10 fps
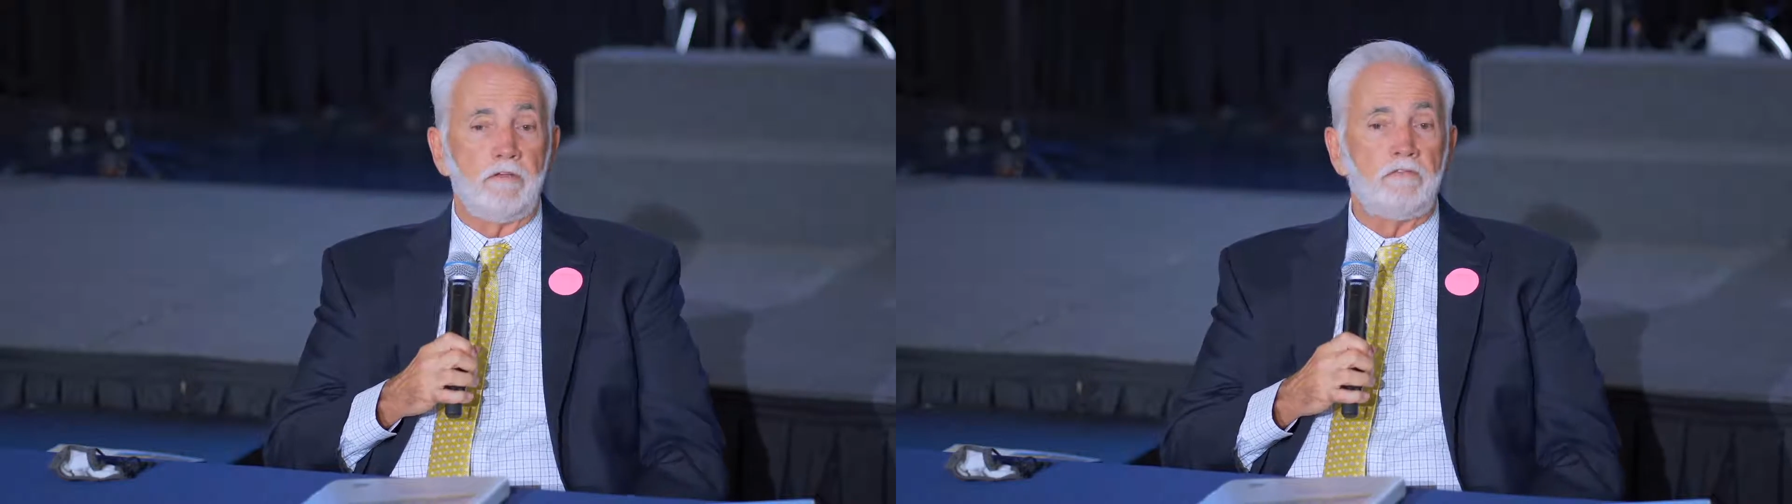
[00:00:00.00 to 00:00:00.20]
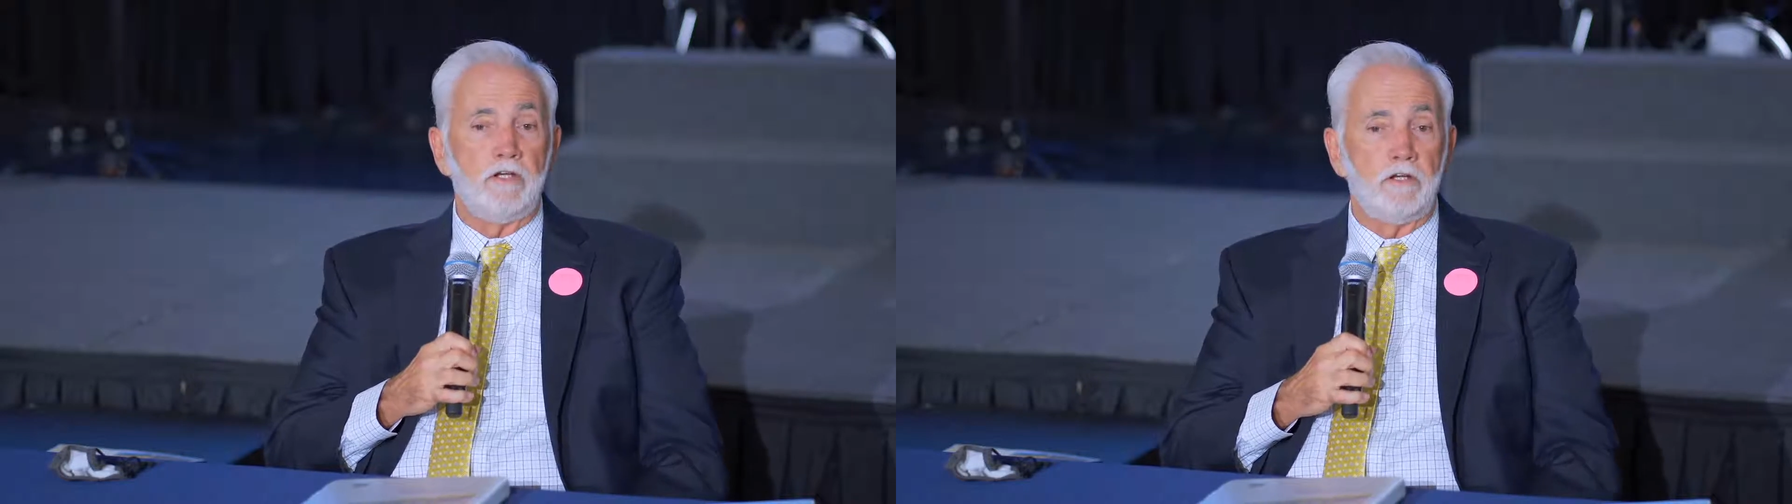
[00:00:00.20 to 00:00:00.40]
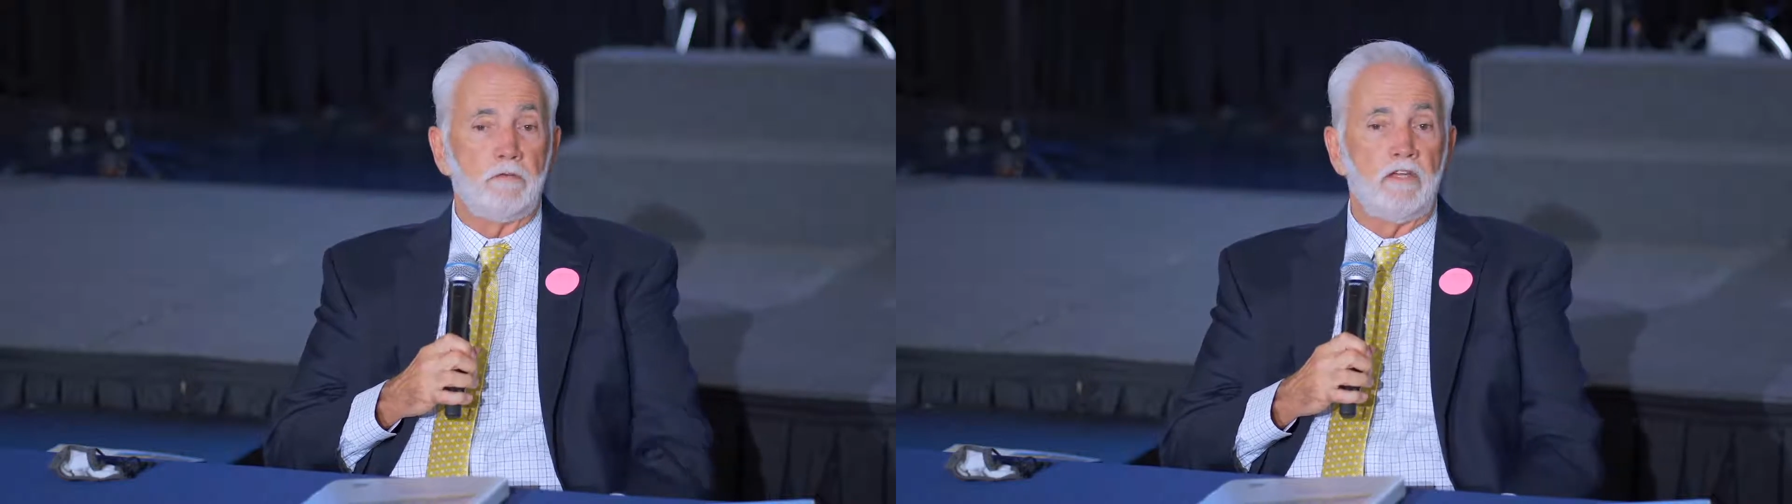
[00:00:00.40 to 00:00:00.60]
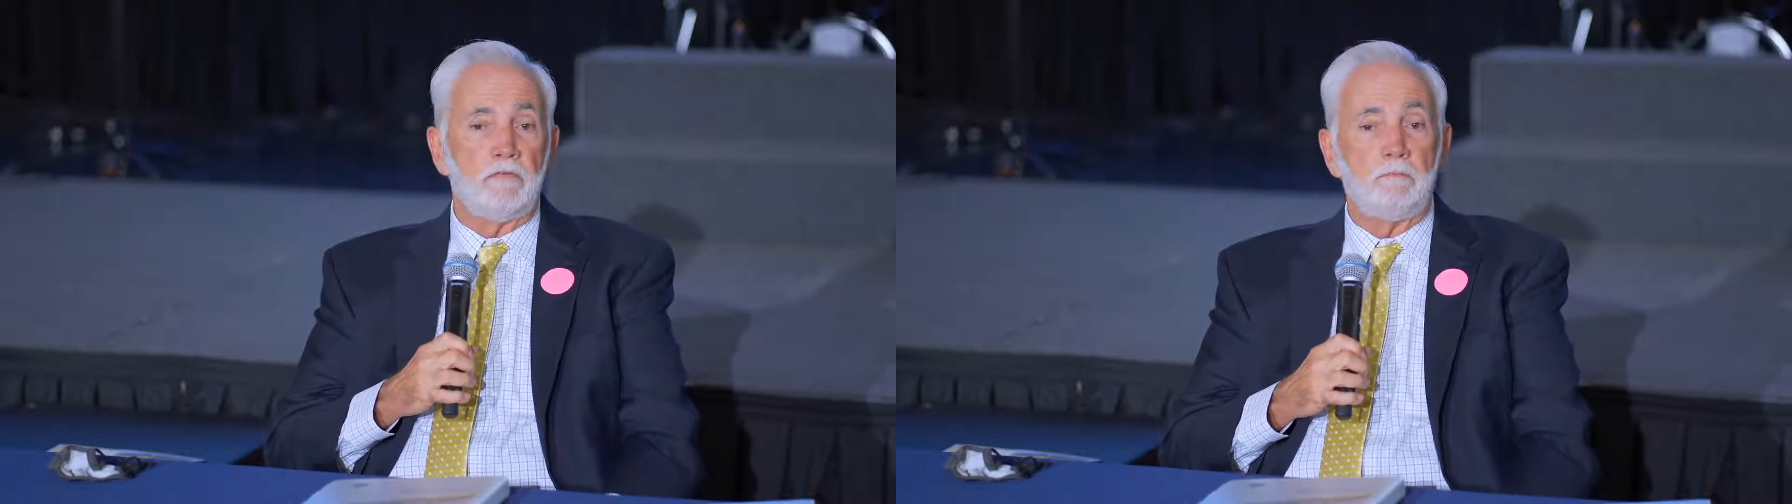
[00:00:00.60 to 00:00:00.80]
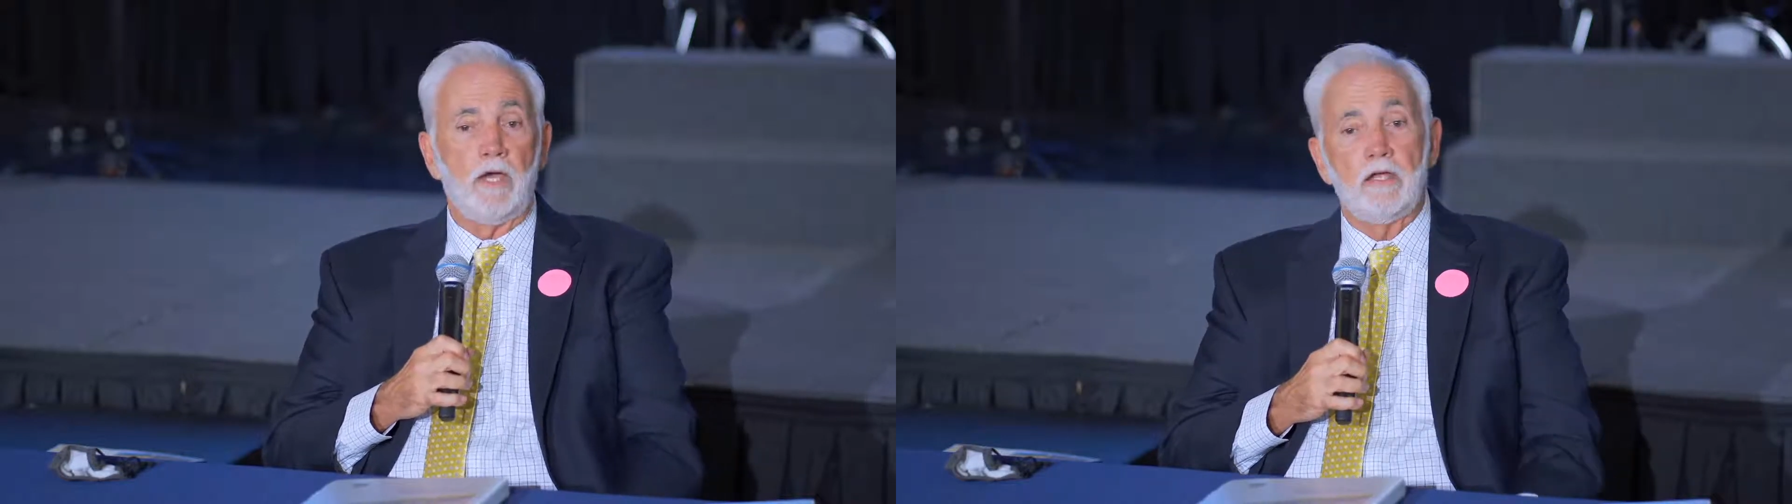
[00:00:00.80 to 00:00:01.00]
this year to
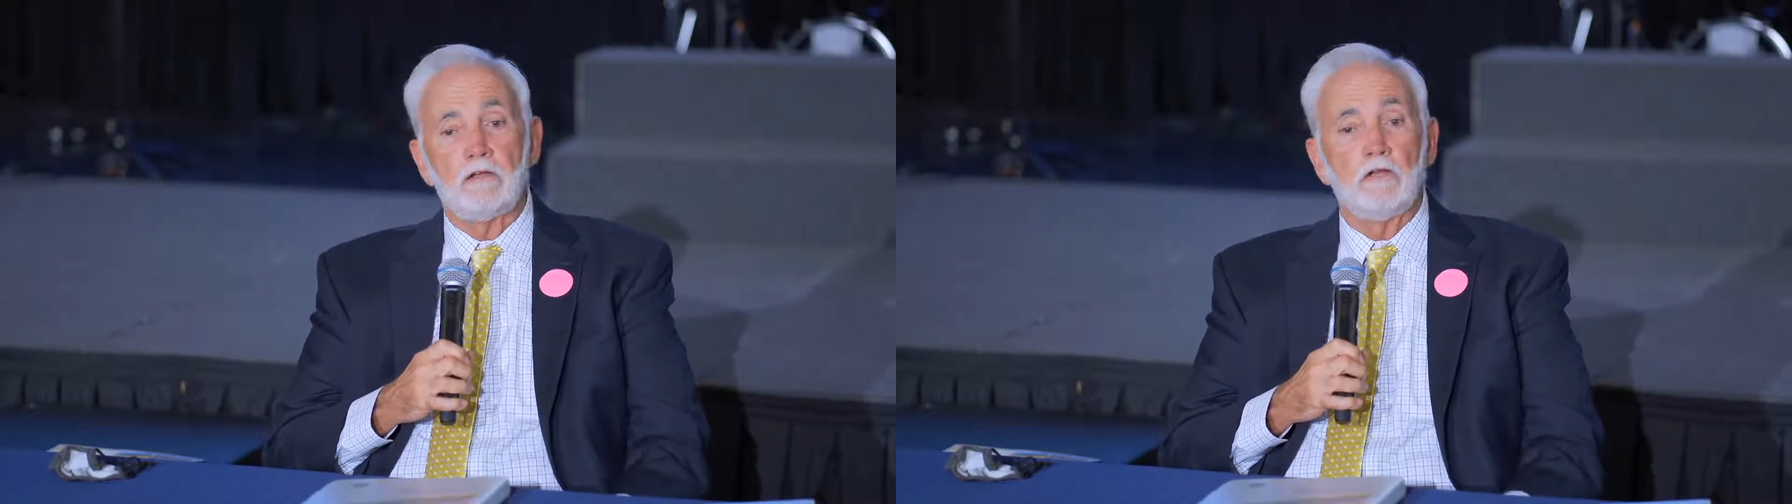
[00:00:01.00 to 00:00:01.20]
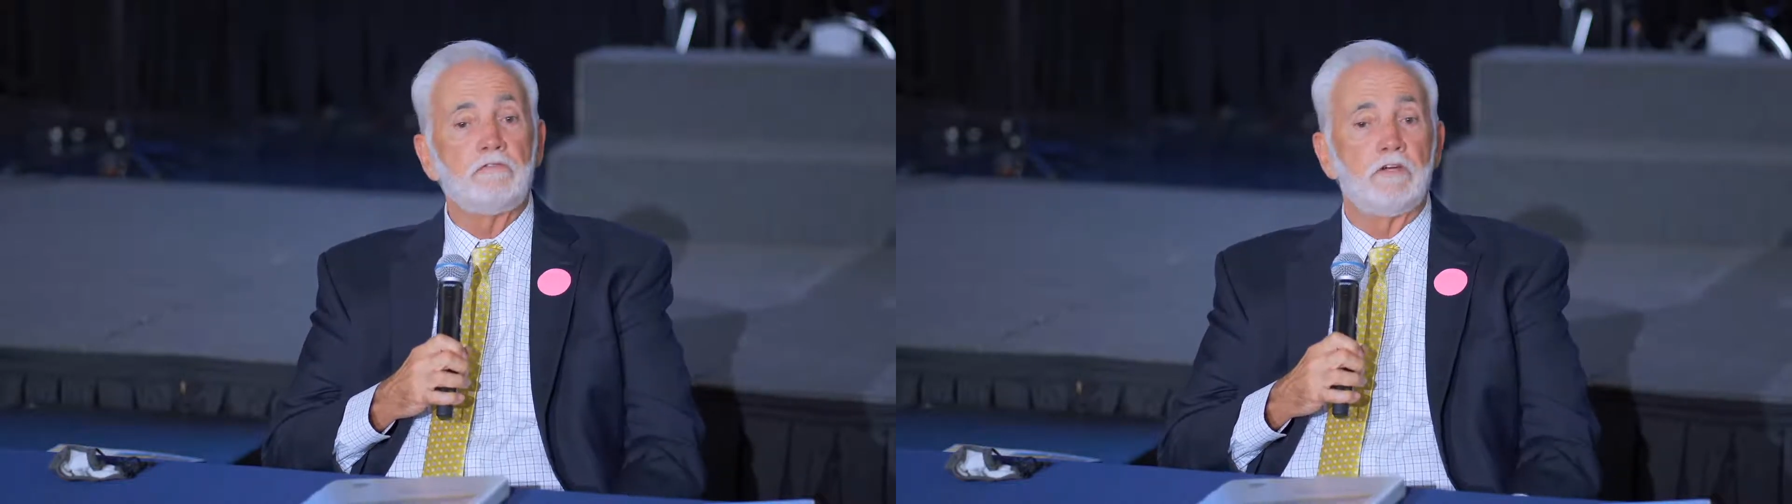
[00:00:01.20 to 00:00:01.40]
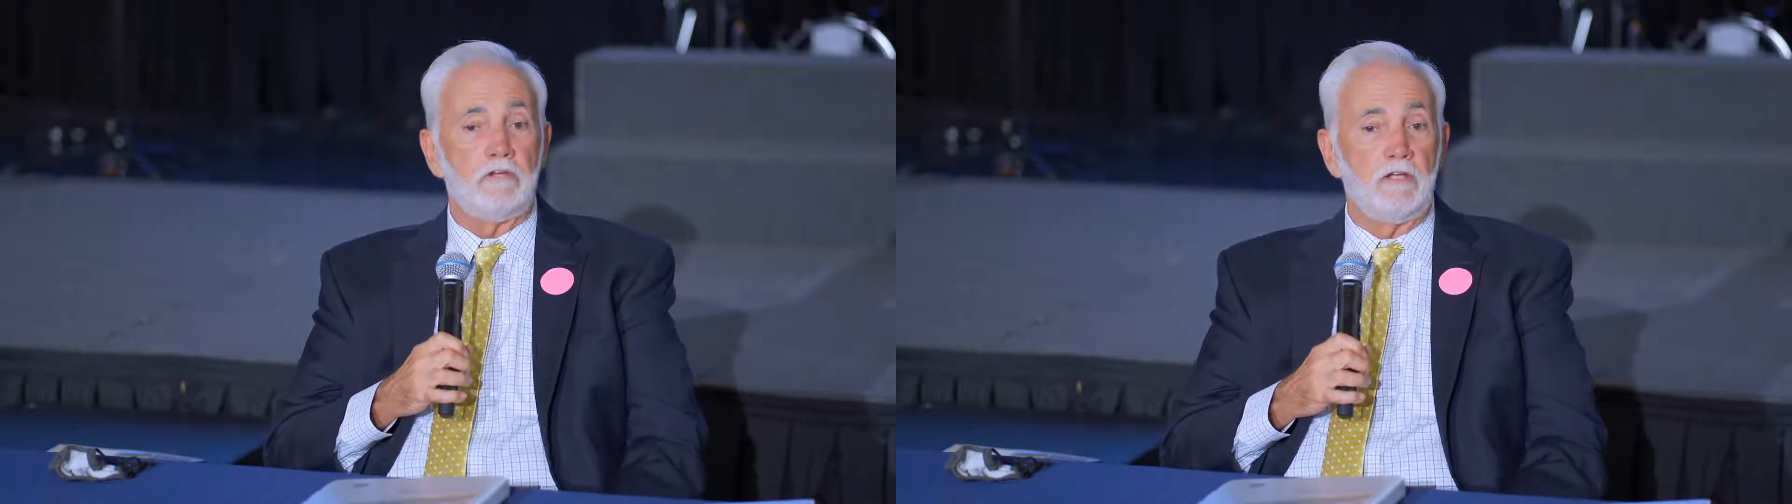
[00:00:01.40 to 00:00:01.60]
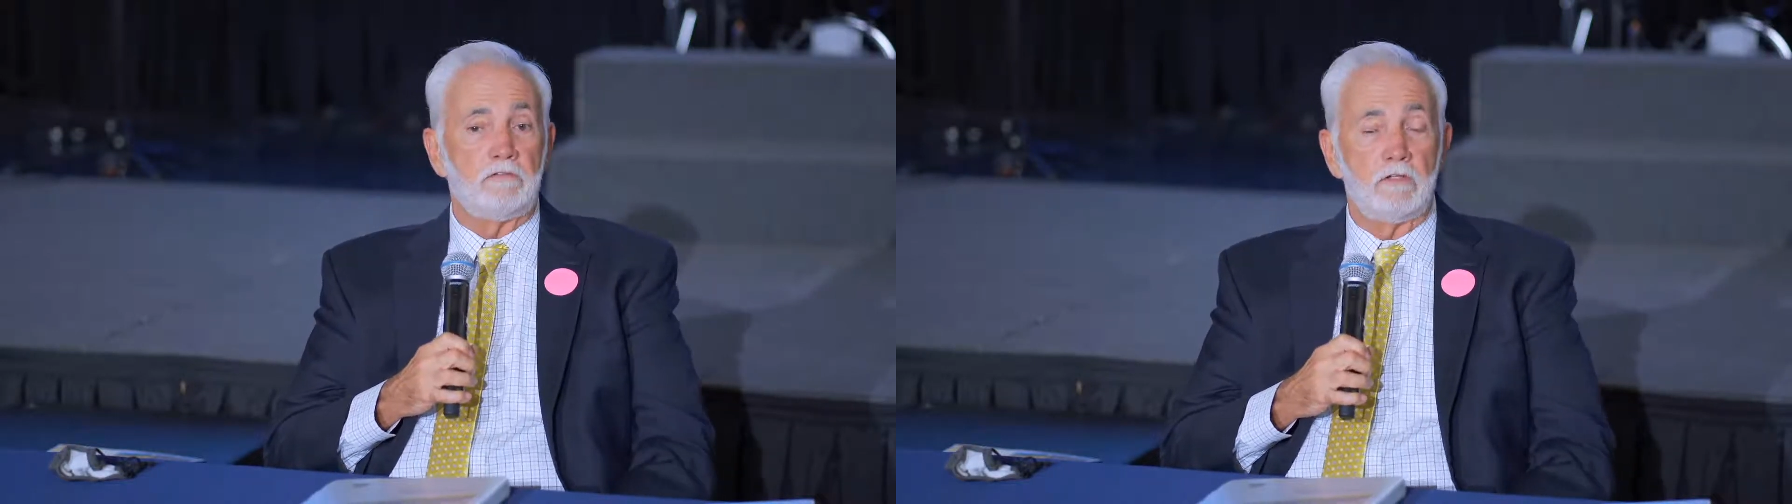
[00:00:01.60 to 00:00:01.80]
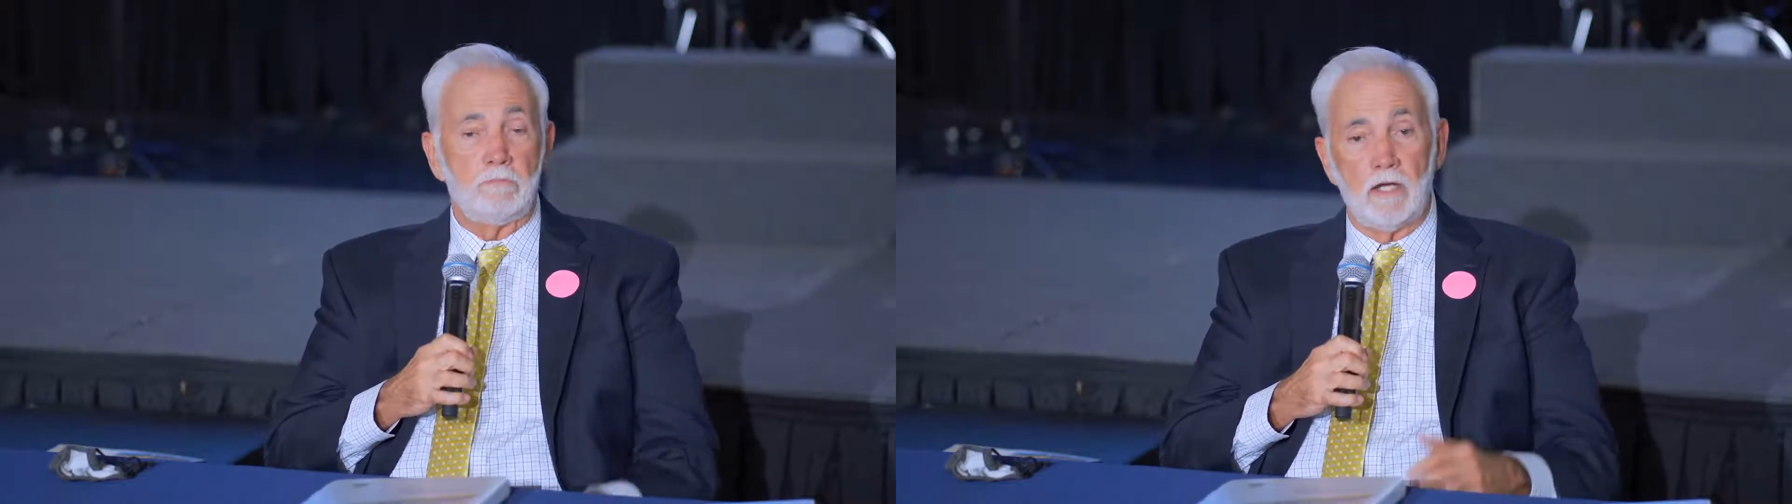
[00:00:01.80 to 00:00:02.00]
even pay closer
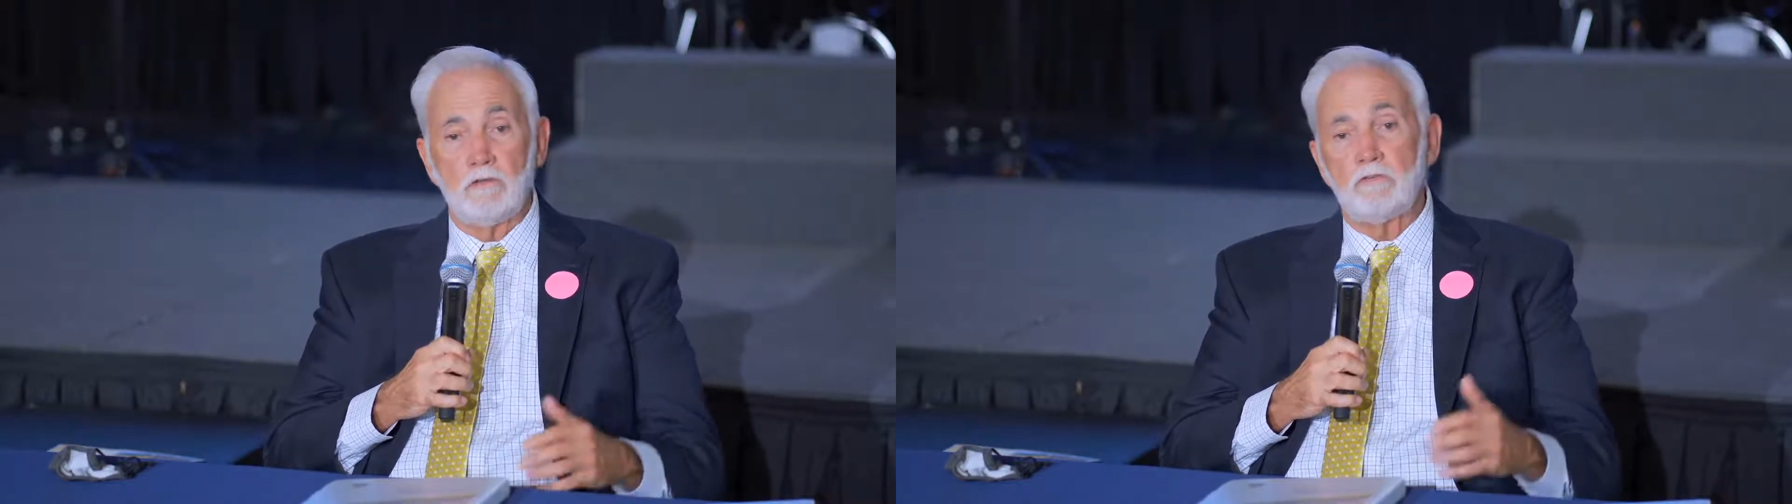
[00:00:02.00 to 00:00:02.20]
attention to making